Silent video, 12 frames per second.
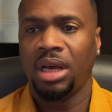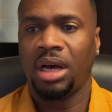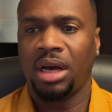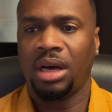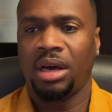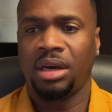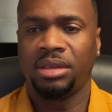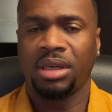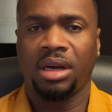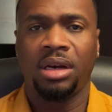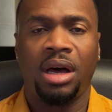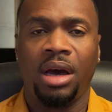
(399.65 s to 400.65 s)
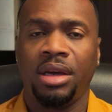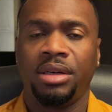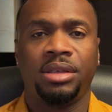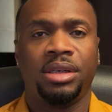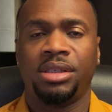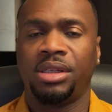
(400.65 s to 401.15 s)
The
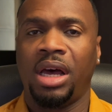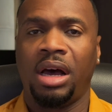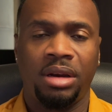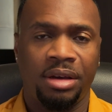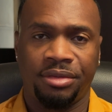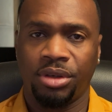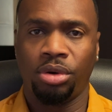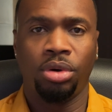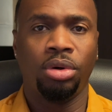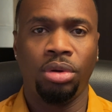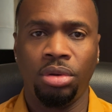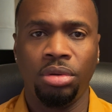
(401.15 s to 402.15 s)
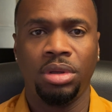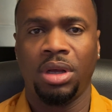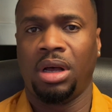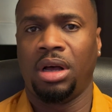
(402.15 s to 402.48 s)
client has now left a call.